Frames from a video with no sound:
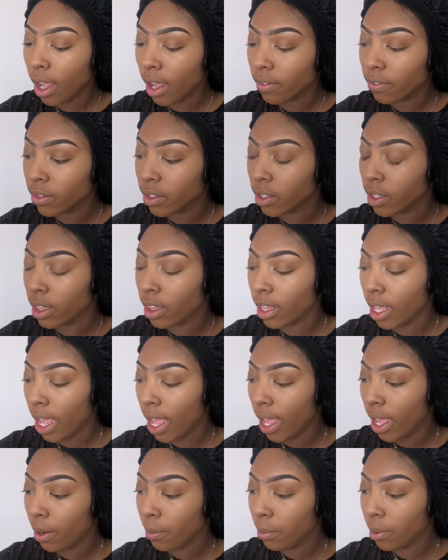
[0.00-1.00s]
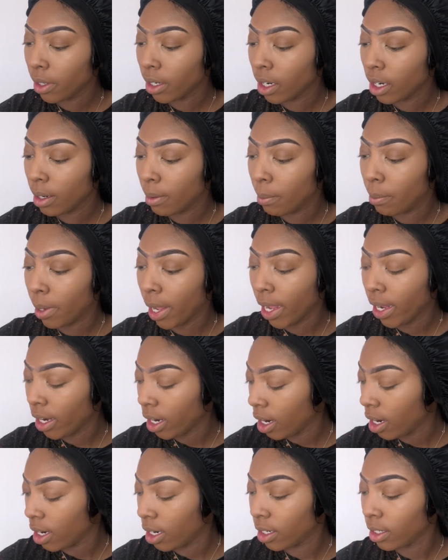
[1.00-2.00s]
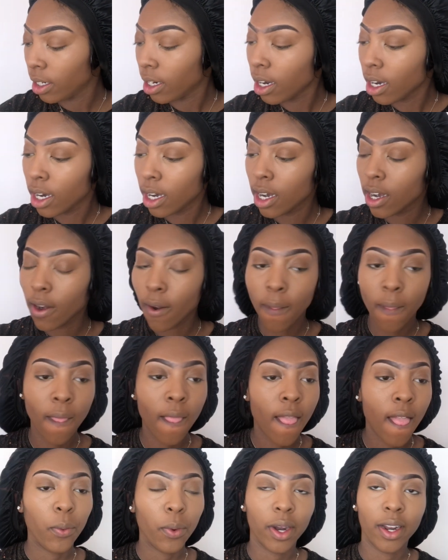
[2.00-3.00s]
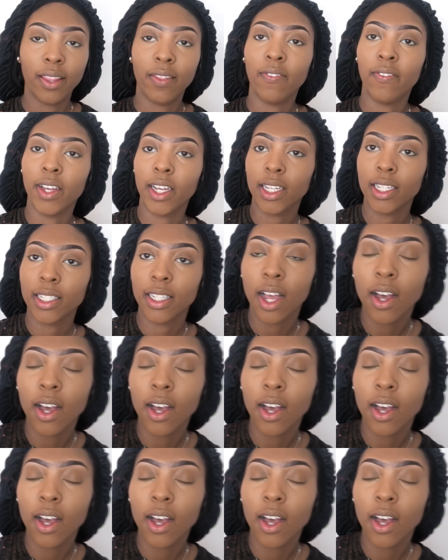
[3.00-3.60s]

after that, we're gonna bake her. Where the fuck is,